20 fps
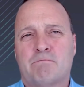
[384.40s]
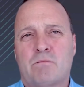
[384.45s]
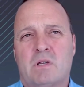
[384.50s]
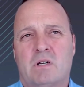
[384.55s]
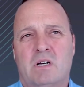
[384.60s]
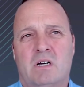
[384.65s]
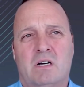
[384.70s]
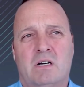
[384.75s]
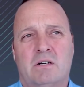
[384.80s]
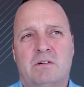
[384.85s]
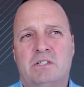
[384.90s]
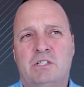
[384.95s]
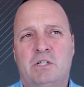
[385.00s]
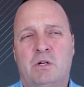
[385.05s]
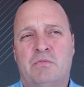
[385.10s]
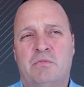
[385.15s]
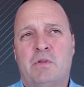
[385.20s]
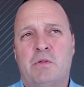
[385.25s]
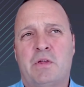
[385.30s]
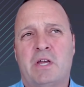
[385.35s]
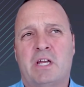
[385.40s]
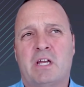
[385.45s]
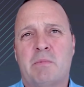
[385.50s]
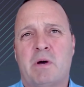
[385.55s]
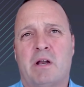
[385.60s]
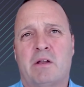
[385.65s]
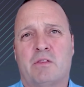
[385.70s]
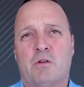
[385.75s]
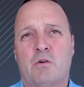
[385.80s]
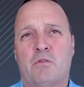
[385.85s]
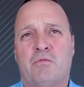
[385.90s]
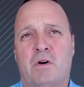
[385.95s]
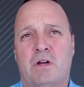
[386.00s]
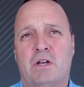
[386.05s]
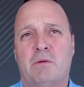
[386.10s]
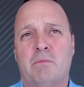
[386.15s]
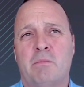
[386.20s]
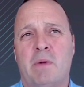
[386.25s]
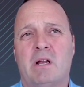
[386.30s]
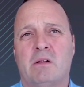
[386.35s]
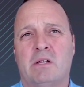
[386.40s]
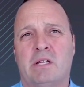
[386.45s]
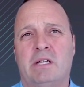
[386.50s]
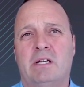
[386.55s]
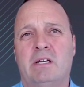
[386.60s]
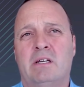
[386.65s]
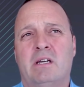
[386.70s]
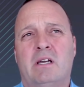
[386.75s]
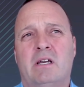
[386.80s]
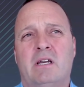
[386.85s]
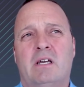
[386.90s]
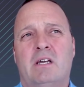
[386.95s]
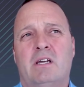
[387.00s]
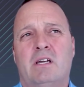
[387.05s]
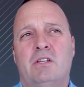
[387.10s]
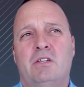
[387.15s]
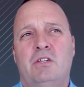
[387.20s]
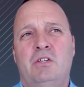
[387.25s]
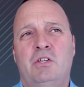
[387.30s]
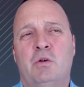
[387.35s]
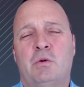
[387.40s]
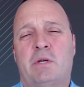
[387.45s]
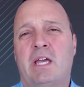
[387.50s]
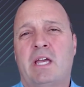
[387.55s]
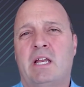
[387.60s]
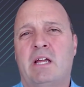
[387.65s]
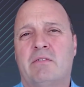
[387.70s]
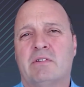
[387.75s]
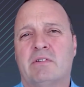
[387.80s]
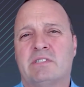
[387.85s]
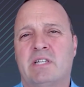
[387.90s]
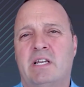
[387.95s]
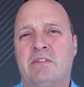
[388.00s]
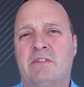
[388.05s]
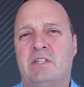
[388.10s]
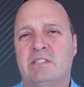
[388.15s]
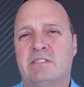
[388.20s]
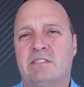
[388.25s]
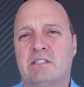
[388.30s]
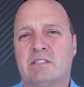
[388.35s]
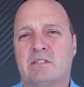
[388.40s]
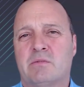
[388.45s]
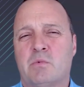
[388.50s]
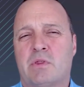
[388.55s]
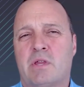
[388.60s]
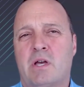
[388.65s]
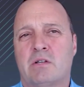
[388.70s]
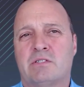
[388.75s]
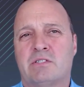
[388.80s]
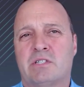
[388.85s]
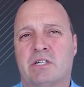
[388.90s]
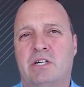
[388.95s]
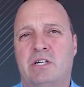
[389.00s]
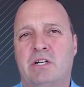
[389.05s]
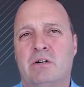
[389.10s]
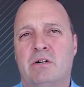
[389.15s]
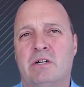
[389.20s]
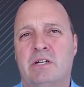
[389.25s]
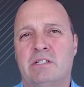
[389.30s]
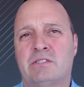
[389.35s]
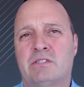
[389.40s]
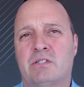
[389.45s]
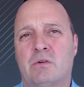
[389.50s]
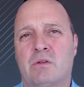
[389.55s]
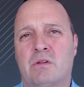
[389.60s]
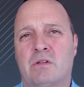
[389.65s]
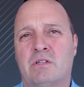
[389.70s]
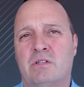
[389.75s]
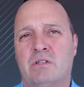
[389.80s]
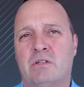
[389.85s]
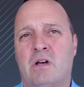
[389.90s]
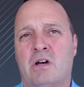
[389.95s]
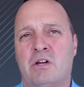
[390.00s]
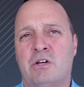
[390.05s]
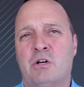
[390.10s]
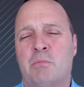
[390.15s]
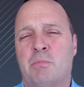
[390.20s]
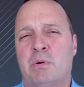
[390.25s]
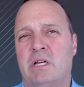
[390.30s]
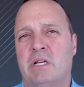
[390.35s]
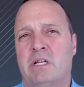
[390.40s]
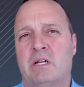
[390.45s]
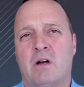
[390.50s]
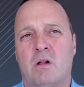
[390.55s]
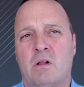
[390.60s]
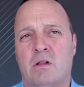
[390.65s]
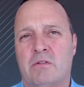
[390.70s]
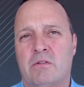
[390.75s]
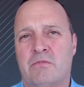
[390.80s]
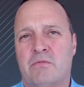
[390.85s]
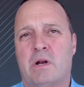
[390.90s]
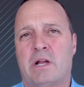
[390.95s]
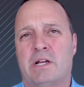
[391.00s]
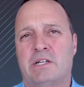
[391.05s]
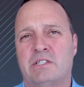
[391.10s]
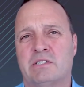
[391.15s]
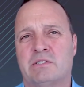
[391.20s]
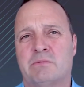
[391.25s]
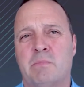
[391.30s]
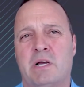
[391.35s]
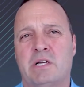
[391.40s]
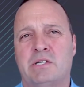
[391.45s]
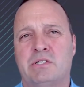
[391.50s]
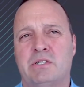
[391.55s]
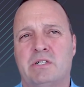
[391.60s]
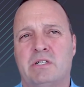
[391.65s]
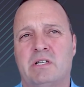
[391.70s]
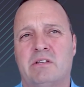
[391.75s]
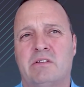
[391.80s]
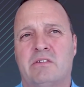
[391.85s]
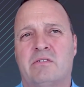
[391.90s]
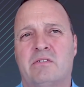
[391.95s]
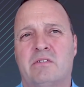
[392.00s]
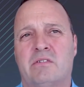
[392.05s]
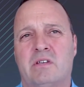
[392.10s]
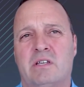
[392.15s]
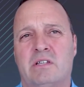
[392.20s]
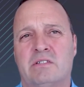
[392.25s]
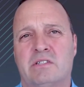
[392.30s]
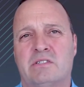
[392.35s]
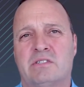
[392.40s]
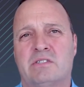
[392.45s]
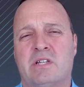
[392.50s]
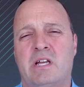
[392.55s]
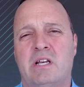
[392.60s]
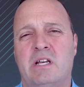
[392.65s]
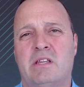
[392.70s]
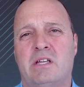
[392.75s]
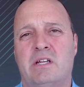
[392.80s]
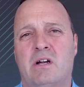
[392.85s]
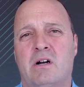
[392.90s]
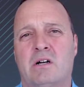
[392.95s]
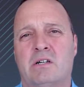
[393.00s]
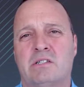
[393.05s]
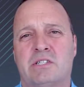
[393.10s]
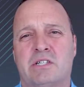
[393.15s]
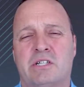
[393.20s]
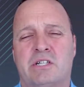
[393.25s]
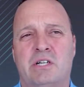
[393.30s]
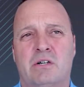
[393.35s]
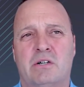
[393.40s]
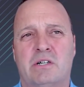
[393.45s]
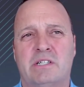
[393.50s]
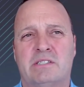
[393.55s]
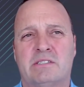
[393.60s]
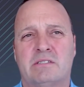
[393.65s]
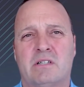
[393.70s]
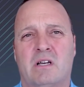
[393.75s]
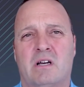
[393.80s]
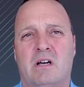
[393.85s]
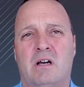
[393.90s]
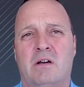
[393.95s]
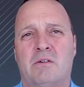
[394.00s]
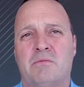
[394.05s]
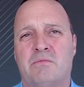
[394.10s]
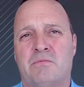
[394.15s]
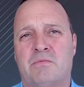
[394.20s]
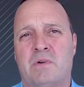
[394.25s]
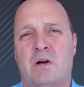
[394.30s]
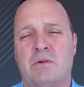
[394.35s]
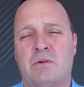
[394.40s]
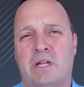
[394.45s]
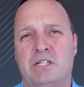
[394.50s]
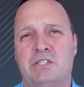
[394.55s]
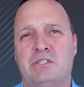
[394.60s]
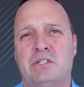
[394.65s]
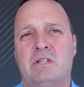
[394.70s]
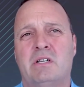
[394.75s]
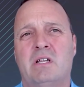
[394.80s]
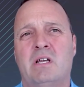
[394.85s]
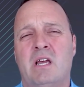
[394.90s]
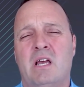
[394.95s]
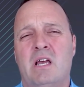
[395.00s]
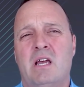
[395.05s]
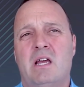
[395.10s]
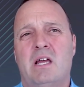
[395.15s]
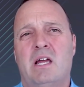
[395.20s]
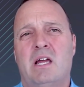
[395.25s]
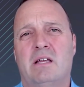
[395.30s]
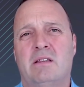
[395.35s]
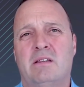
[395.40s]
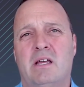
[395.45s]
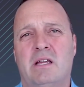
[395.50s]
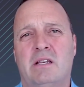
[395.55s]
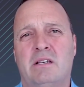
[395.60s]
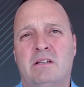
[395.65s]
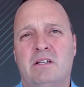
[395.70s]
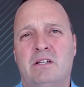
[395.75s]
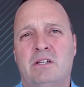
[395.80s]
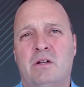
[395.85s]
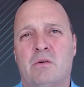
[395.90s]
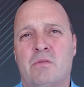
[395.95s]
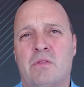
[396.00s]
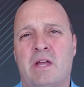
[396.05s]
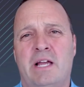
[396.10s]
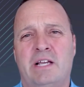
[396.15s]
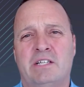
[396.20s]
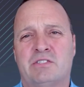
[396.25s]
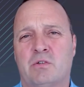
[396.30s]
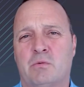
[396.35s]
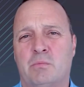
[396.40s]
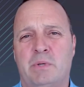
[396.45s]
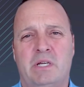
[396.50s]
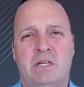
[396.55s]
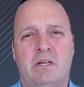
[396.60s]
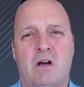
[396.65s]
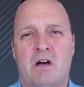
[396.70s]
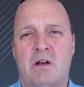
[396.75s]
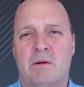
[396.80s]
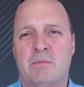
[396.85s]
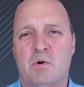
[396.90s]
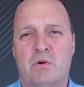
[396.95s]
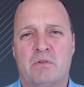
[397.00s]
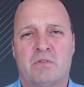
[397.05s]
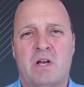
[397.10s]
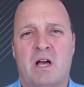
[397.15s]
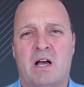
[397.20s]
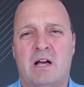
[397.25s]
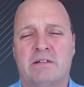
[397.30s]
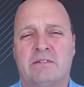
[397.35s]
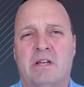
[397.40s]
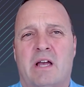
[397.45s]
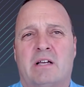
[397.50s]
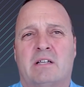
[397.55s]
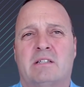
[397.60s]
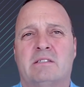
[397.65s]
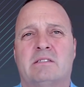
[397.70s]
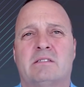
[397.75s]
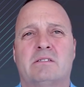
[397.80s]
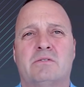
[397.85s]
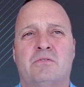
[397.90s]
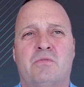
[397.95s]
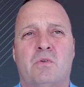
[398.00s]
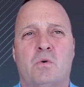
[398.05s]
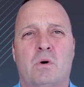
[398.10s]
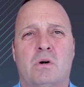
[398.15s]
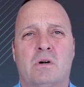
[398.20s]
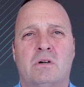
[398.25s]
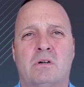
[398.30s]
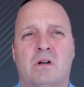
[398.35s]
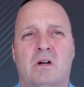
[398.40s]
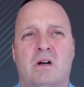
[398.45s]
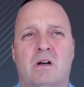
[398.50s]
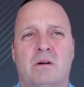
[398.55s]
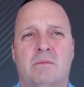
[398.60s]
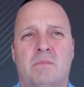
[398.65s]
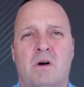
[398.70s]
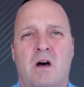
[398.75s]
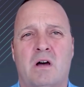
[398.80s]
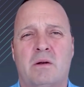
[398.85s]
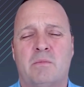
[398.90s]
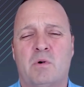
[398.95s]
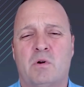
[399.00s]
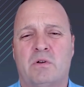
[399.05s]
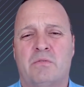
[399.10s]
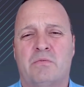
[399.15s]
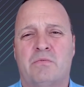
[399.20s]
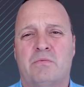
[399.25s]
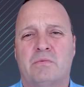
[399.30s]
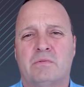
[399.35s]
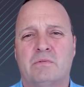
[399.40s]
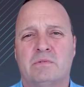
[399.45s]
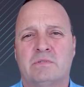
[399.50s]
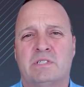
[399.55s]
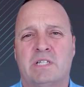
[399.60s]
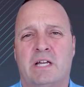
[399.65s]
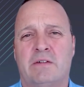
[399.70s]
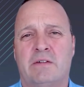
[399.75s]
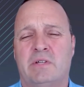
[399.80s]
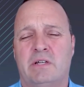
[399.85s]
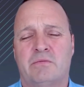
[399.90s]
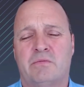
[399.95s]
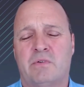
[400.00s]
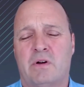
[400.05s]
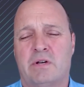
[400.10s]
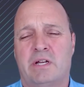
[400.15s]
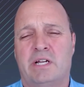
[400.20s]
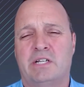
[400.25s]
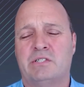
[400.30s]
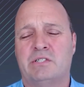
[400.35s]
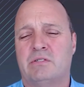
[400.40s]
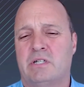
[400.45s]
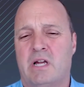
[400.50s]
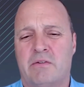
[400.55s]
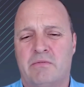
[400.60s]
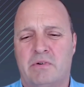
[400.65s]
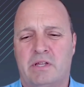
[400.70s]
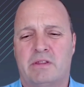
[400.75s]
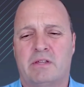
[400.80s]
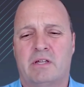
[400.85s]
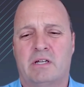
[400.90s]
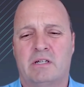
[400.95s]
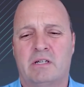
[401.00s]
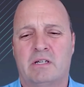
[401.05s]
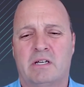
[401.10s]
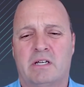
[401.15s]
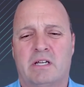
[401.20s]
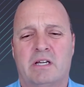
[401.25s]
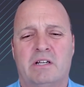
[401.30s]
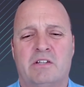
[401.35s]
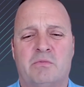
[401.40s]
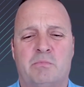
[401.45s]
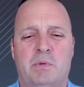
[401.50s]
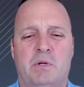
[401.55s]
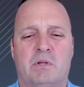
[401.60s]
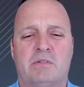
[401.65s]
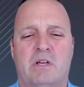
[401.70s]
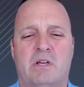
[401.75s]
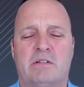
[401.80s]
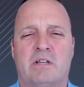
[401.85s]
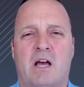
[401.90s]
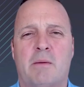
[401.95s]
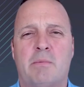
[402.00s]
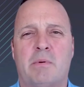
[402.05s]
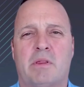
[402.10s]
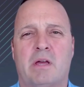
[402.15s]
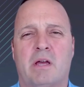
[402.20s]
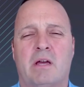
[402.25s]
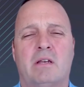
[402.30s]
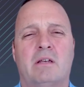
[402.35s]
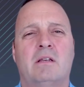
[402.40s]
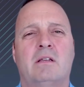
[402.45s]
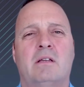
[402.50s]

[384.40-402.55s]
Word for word: Uh, you know, if you think about it, though, fundamentally, you can't have a safety system without security. So underpinning all of what I just mentioned is a state-of-the-art security uh, foundation, and then, you know, the ACE will be automotive context for um, automotive safety. And foundationally, everything, again, is built on top of that.